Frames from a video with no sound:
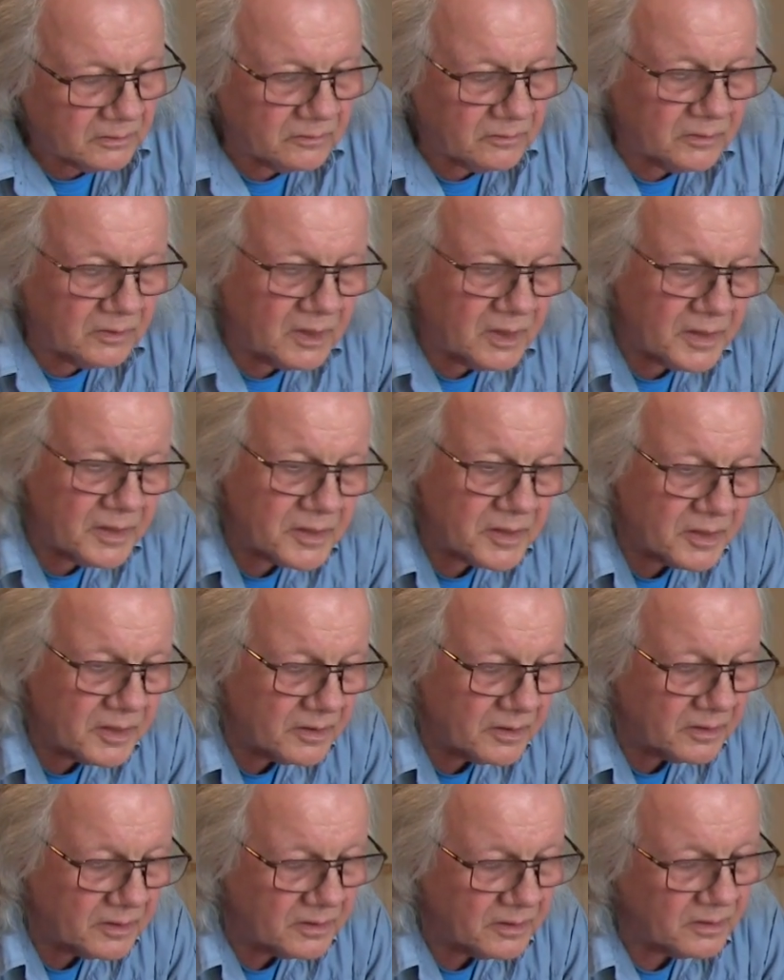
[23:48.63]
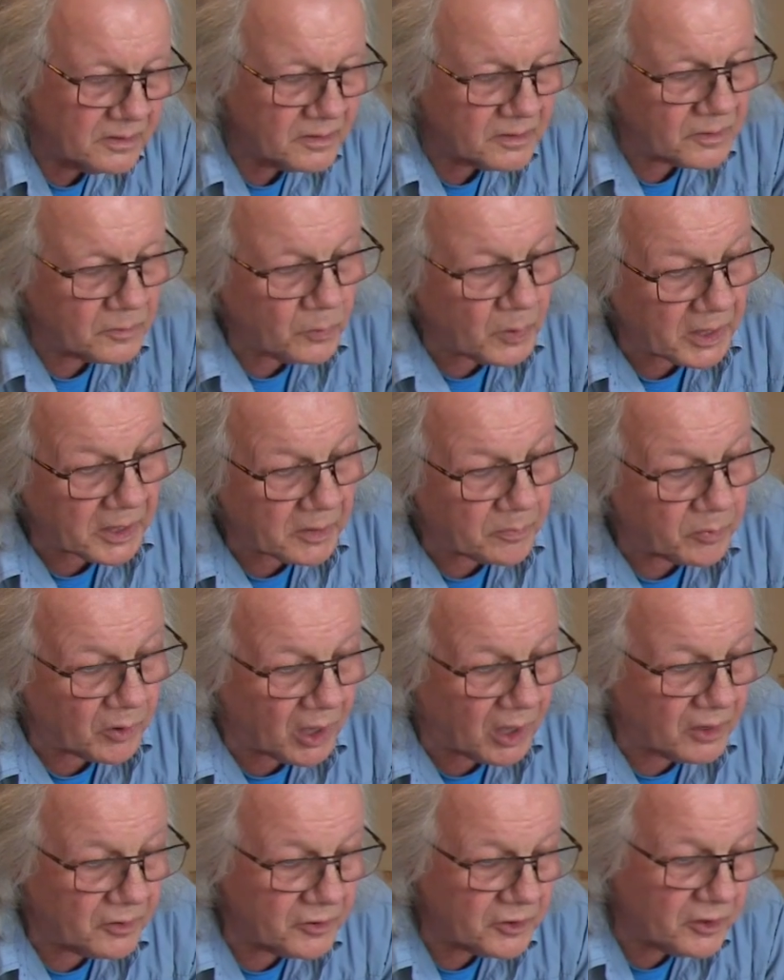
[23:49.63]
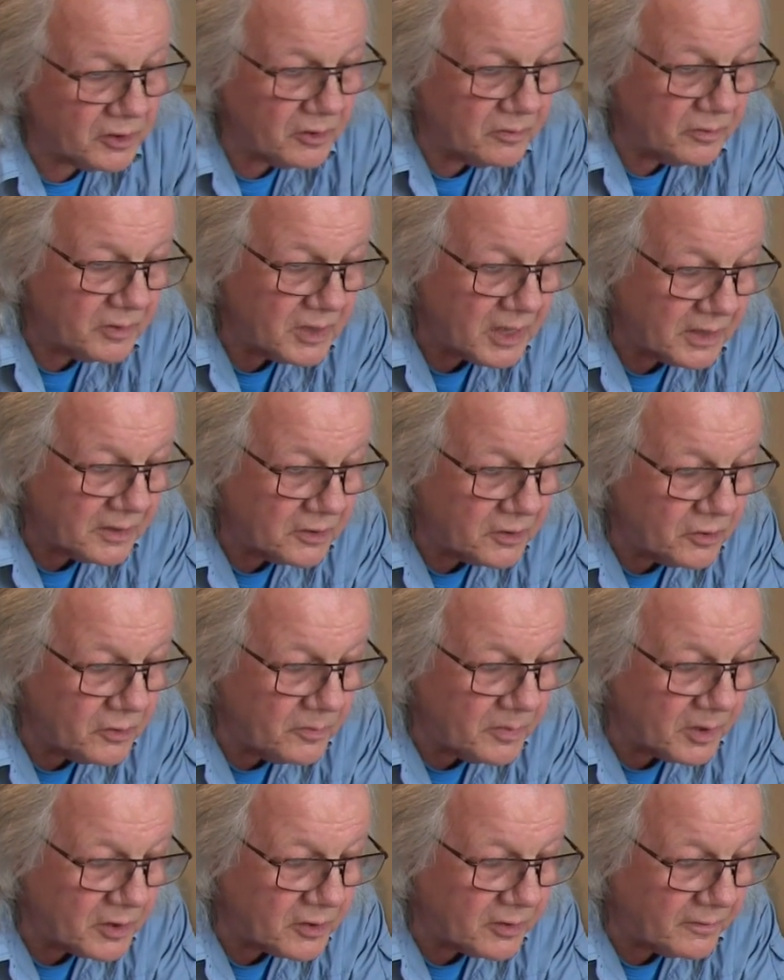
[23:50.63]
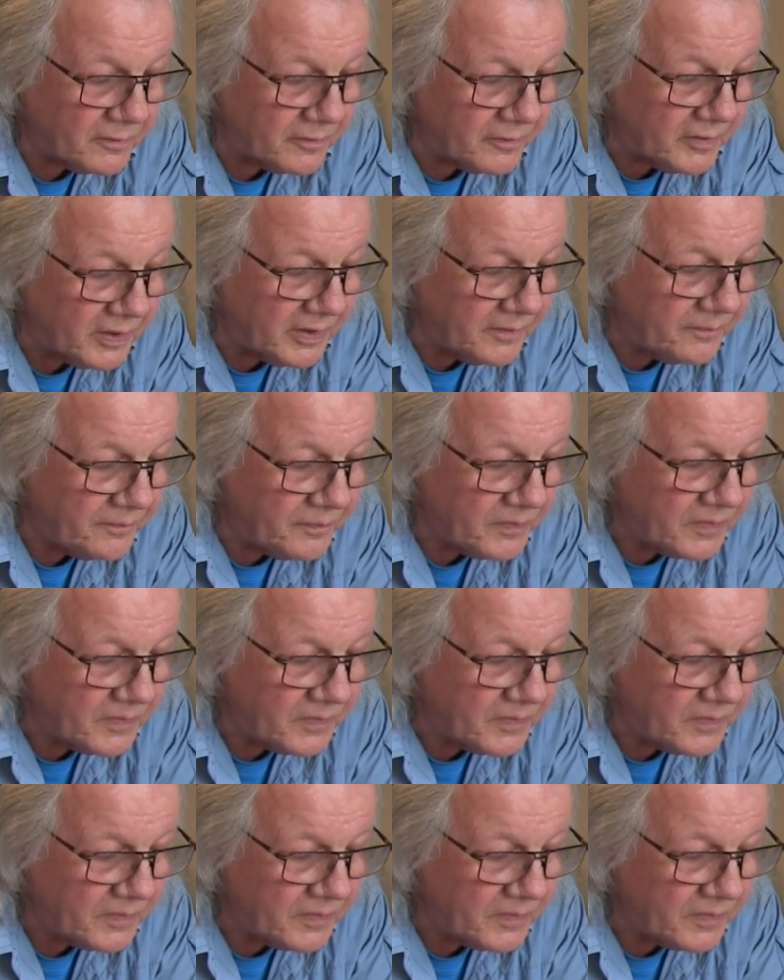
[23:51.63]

Right, it's a weak branch, I don't take too much off of it.